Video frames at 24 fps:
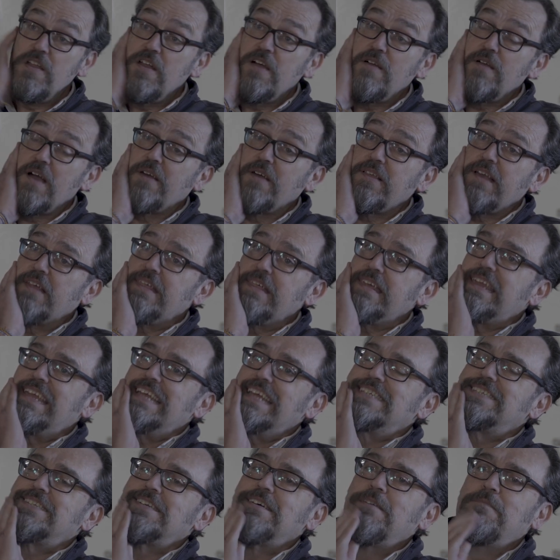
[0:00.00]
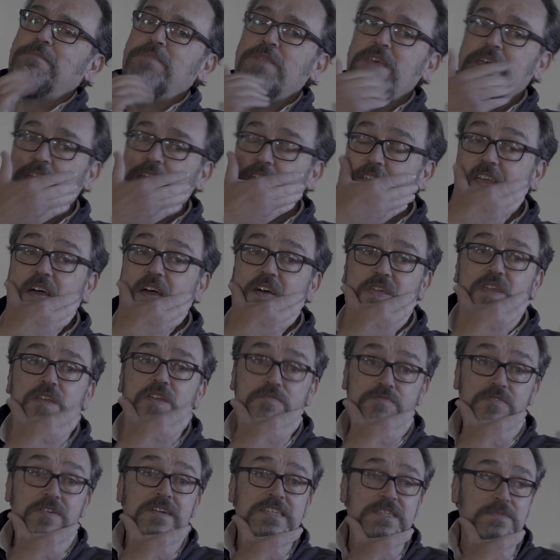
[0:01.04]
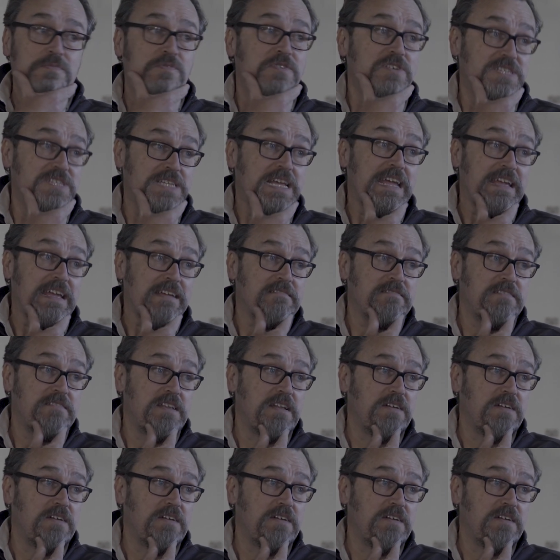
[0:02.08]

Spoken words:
No, I think it's... I think you're right in what you're saying.